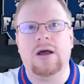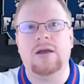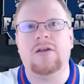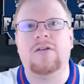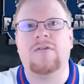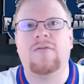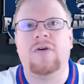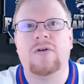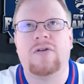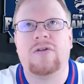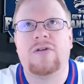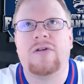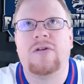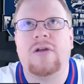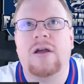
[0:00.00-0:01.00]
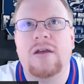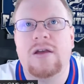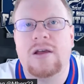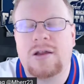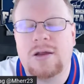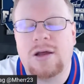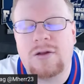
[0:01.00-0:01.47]
his first, I
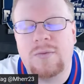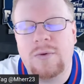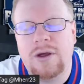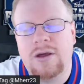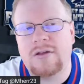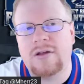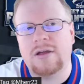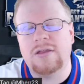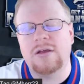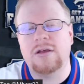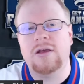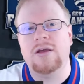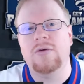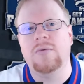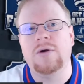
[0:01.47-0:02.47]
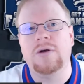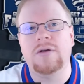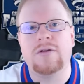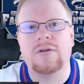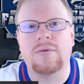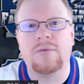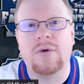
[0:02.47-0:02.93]
think, 6 weeks. I think he
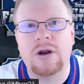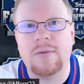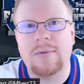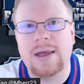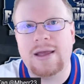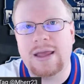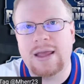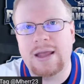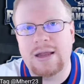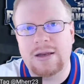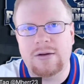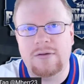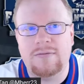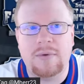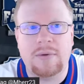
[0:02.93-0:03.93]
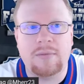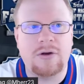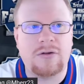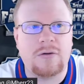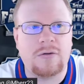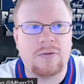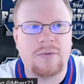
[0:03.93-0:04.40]
was the running back 8, if
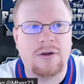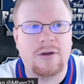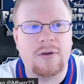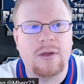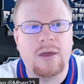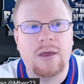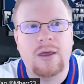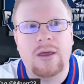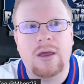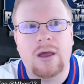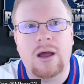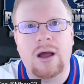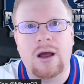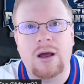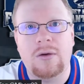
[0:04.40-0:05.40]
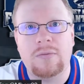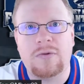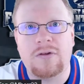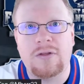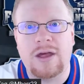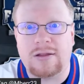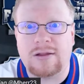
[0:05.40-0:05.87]
memory serves me.
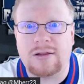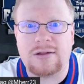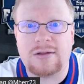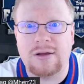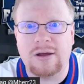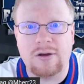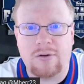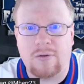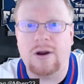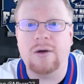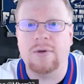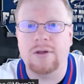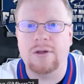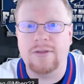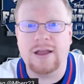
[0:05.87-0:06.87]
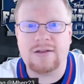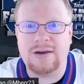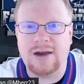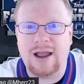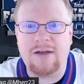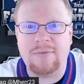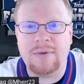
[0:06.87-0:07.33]
So that's incredible, and that's in
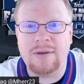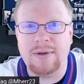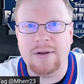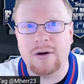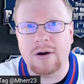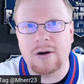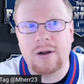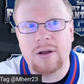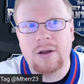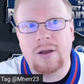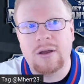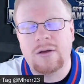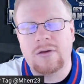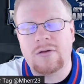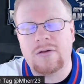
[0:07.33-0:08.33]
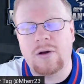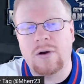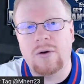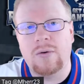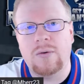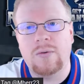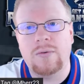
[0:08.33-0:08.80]
half PPR.
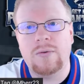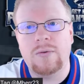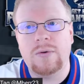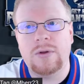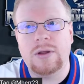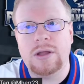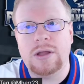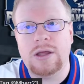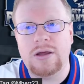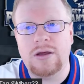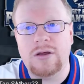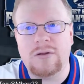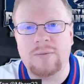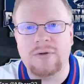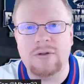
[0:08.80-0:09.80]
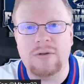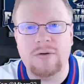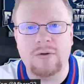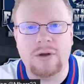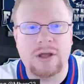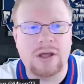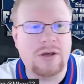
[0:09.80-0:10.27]
So he's been
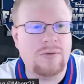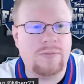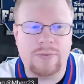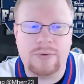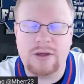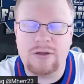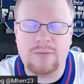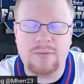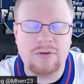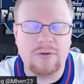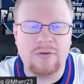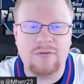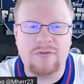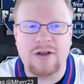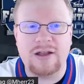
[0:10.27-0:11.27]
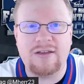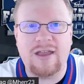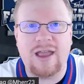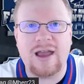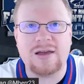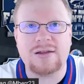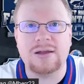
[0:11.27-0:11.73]
doing
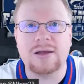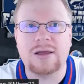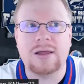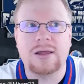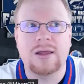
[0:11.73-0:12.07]
fantastic